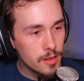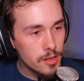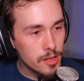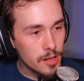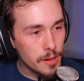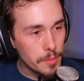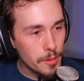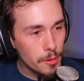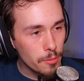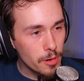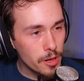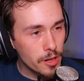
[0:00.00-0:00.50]
Should
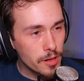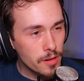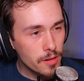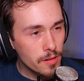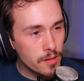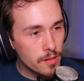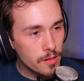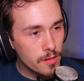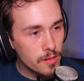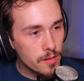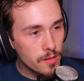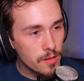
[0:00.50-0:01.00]
I be weird?
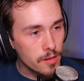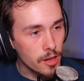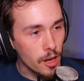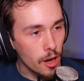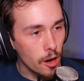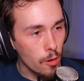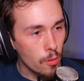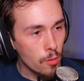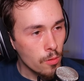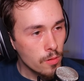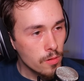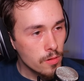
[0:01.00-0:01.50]

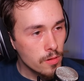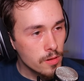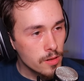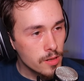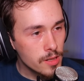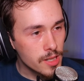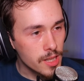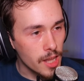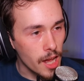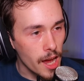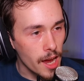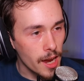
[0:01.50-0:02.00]
No.
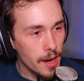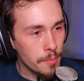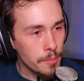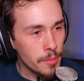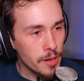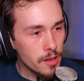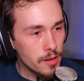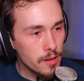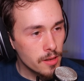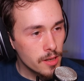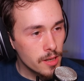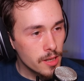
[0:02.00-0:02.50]
Slime,
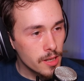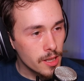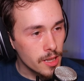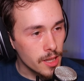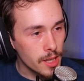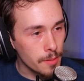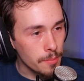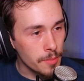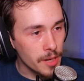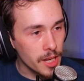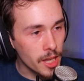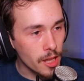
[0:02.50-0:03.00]

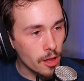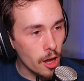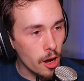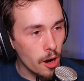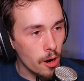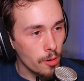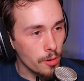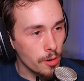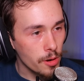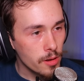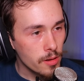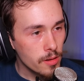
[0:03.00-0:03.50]
leave me
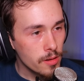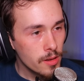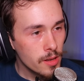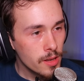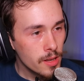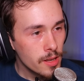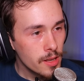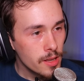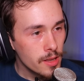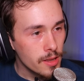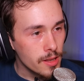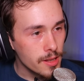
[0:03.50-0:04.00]
alone.
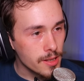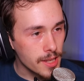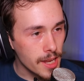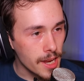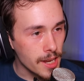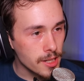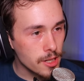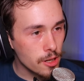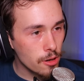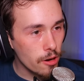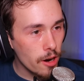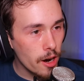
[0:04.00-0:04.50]
This
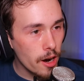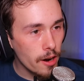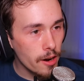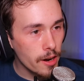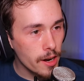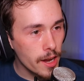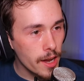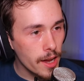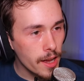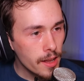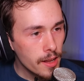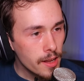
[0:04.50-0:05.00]
ain't
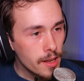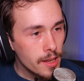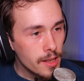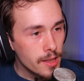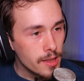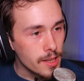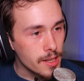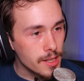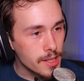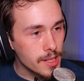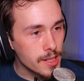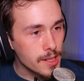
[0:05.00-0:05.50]
Terraria.
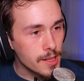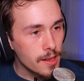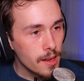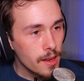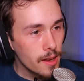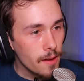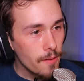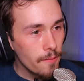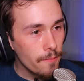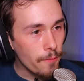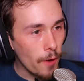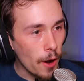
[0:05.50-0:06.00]
This is
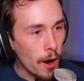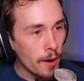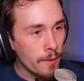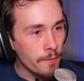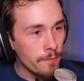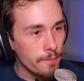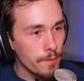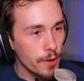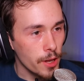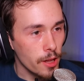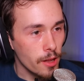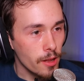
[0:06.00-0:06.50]

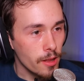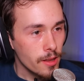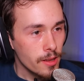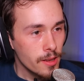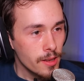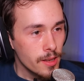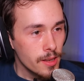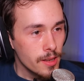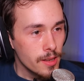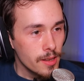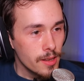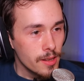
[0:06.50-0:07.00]
Farmville.
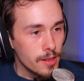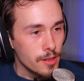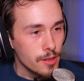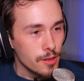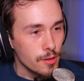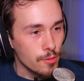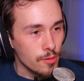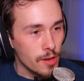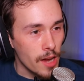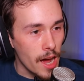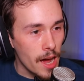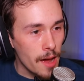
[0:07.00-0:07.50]

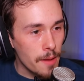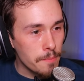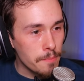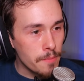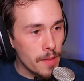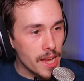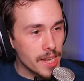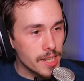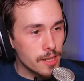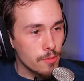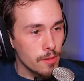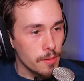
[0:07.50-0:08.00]
Do not
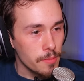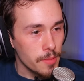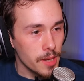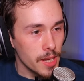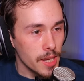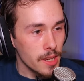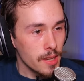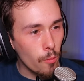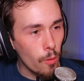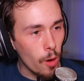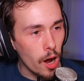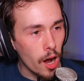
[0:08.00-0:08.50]
mess with me.
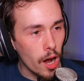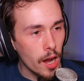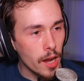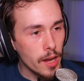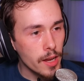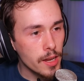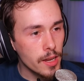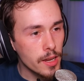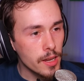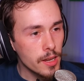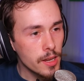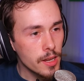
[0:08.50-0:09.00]
Why
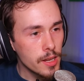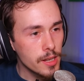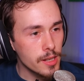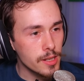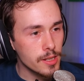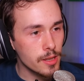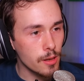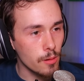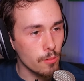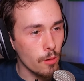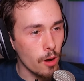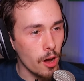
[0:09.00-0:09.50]

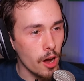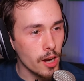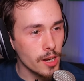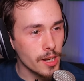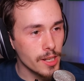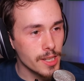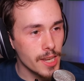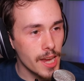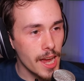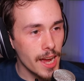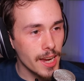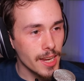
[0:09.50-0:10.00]
is the rock
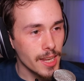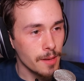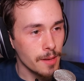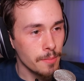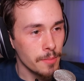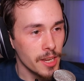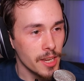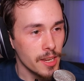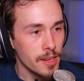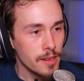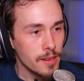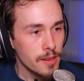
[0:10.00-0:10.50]
attacking
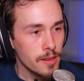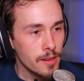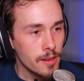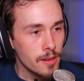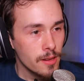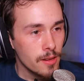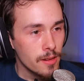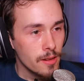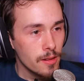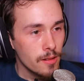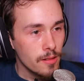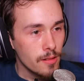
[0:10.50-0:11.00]
me?
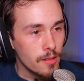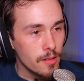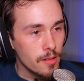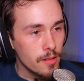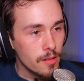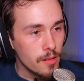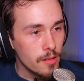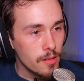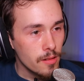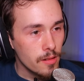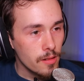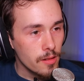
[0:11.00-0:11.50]

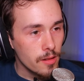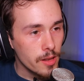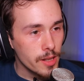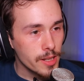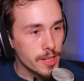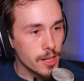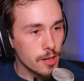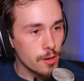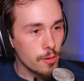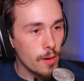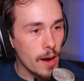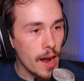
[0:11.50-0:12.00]

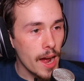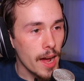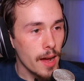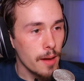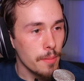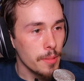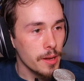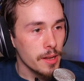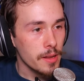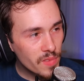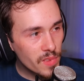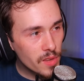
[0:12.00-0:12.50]
It's a crab.
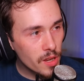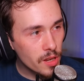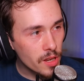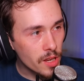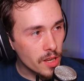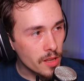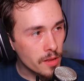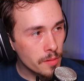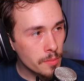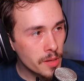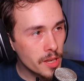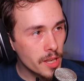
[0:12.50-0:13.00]

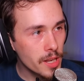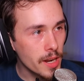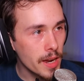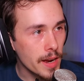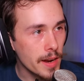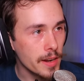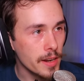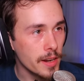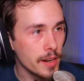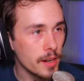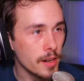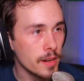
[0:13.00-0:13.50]
Okay, let me get
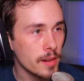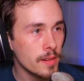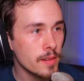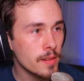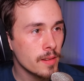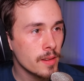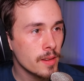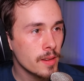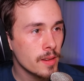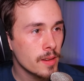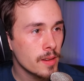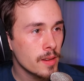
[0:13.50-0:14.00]
out of here.
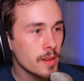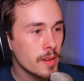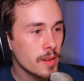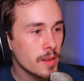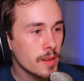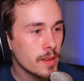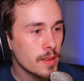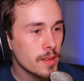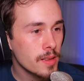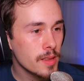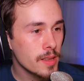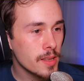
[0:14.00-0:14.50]

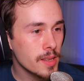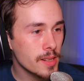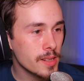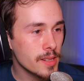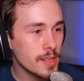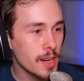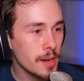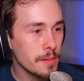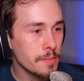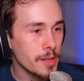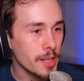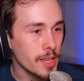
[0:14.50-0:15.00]
I think it's
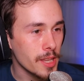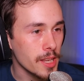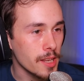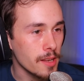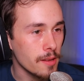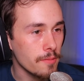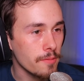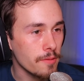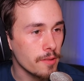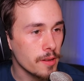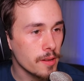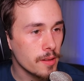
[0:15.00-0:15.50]
time to
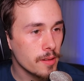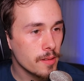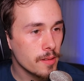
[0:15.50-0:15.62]
leave.